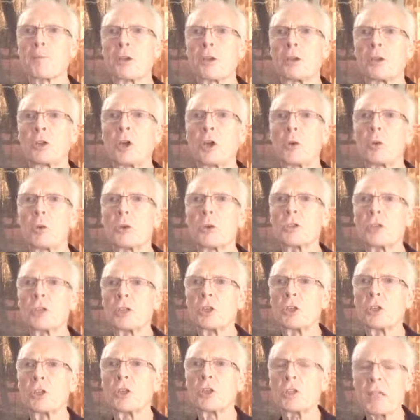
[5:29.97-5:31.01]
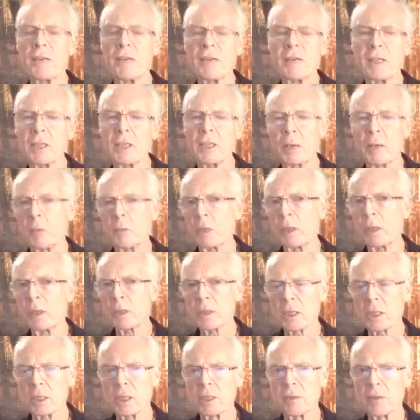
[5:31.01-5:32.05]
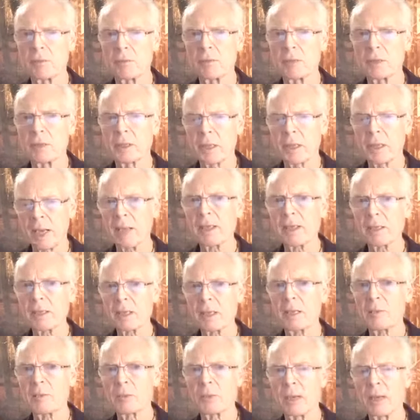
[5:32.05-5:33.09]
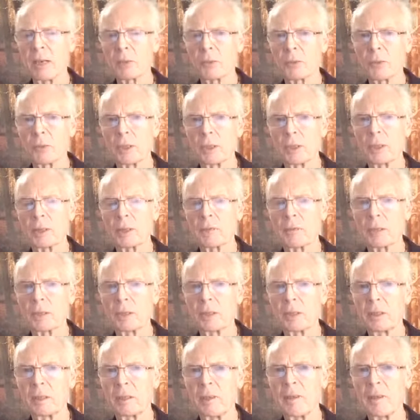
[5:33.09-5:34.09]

not having that will to live can come around with the liver.